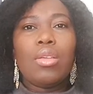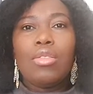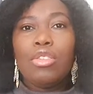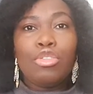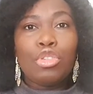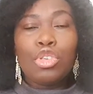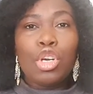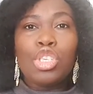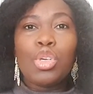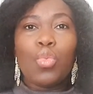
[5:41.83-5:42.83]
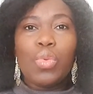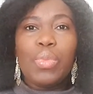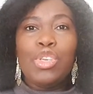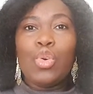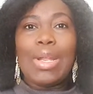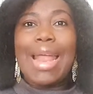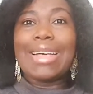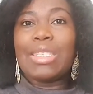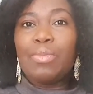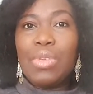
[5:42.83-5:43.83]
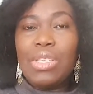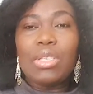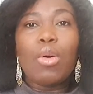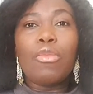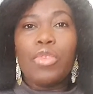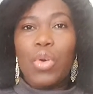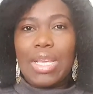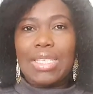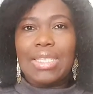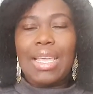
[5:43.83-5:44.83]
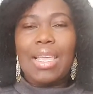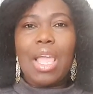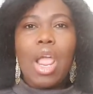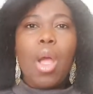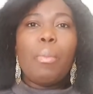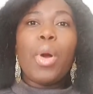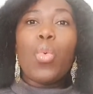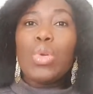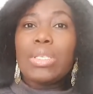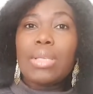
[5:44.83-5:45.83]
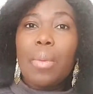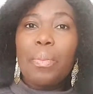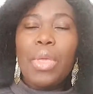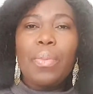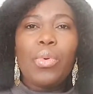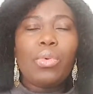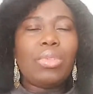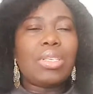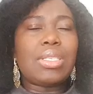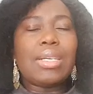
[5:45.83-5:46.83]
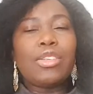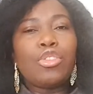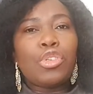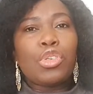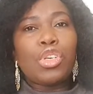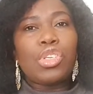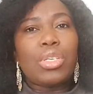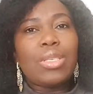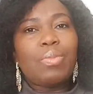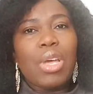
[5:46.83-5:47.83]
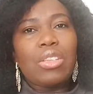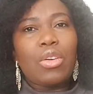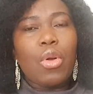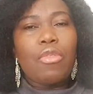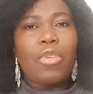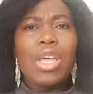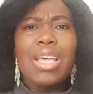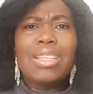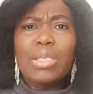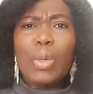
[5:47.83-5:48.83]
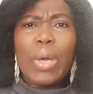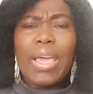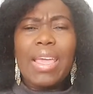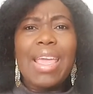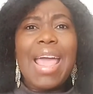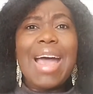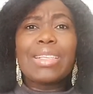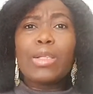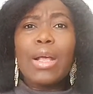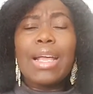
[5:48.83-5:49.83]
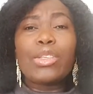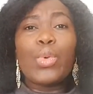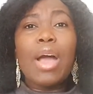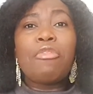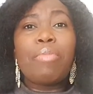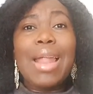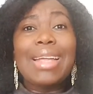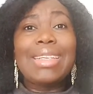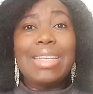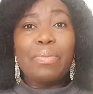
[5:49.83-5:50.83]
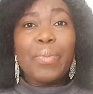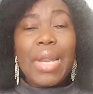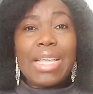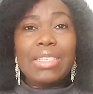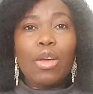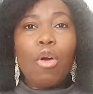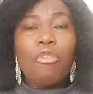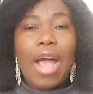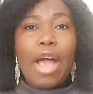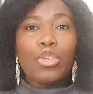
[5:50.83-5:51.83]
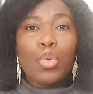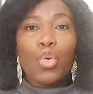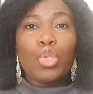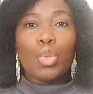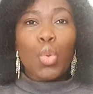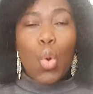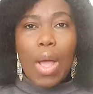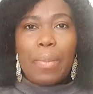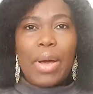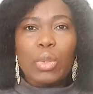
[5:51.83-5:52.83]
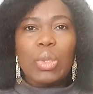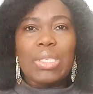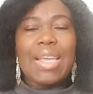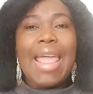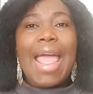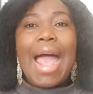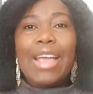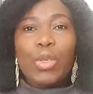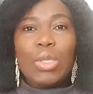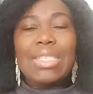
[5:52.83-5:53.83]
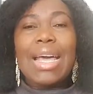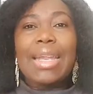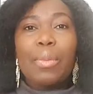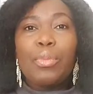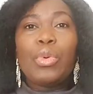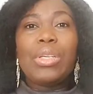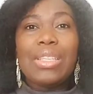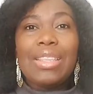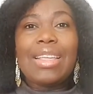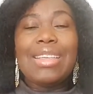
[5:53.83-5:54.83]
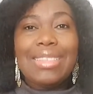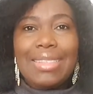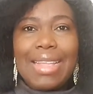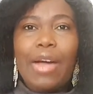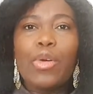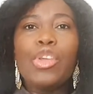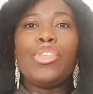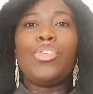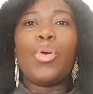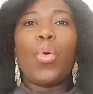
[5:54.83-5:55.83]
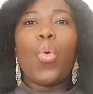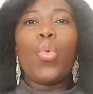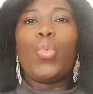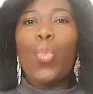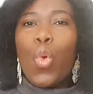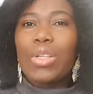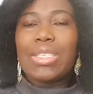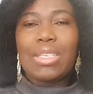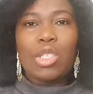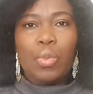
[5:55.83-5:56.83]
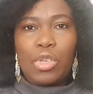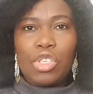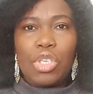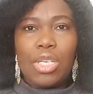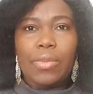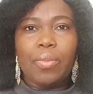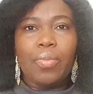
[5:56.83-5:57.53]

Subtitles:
introduction will be your last piece of your essay. But with some people, they say the introduction is better off. It's okay, as long as you have planning in place of how you're going to go about it, and you started putting things down in your own words, especially